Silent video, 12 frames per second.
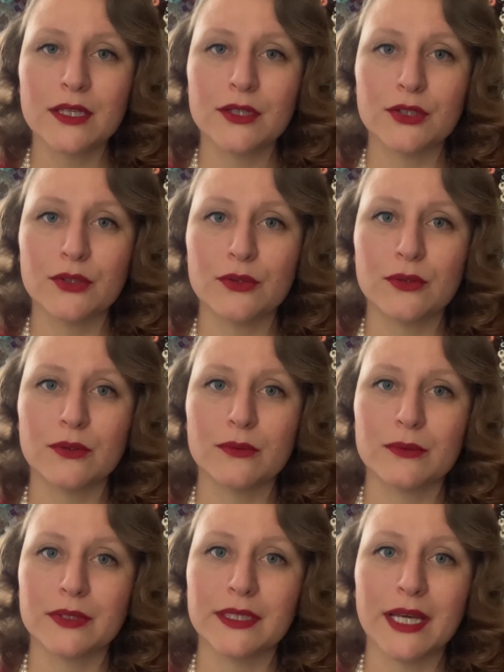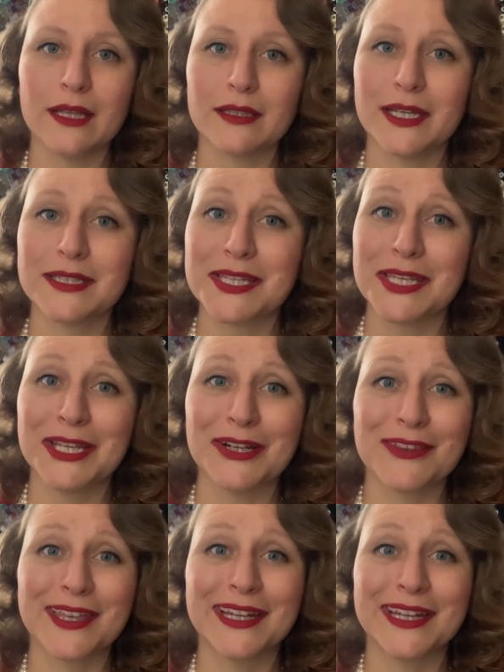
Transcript: who would not like to hear that